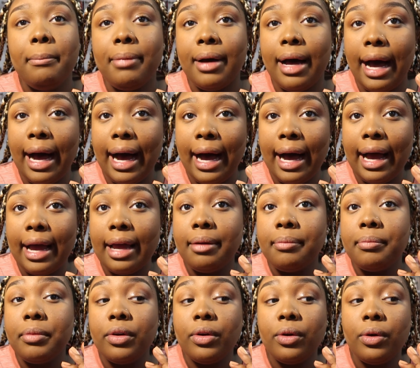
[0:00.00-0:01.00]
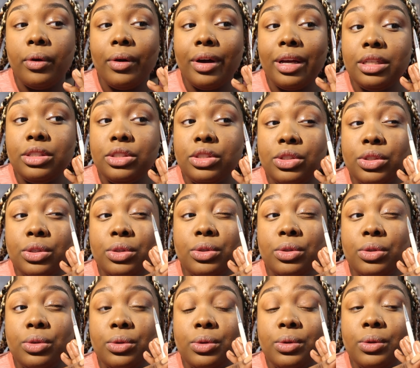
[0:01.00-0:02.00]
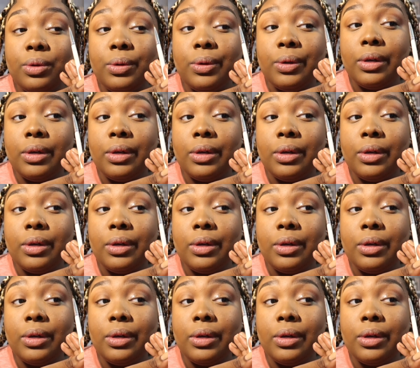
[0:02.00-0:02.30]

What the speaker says: but I'm going to